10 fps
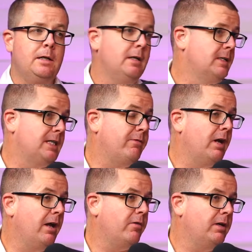
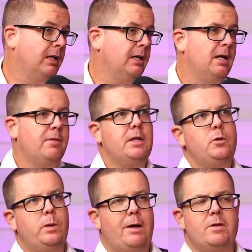700, then
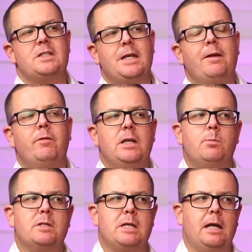you would have a
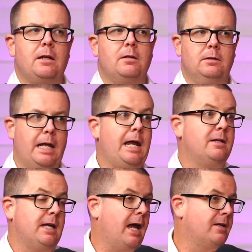70% land
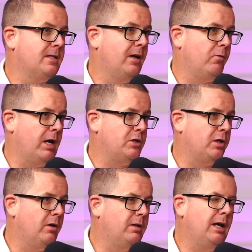to asset
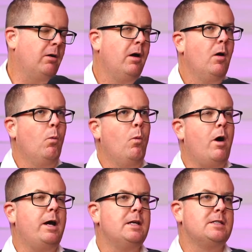ratio. Now, why is